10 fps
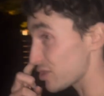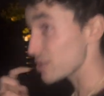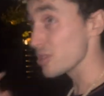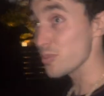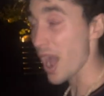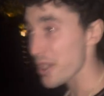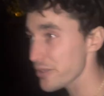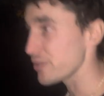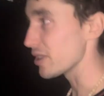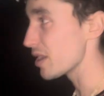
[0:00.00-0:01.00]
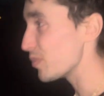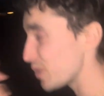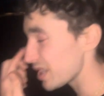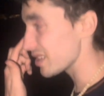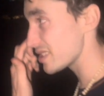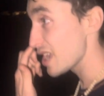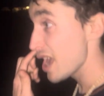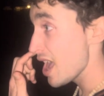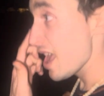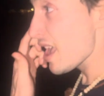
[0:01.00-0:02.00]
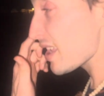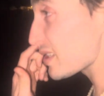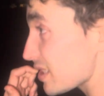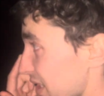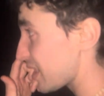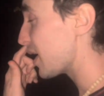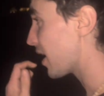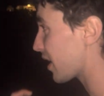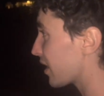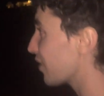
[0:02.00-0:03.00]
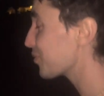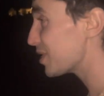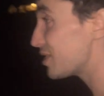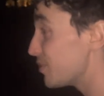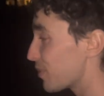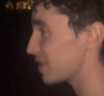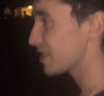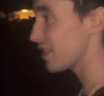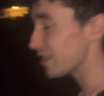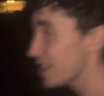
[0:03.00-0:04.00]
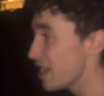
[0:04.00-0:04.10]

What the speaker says: are so powerful because it's like government 2.0.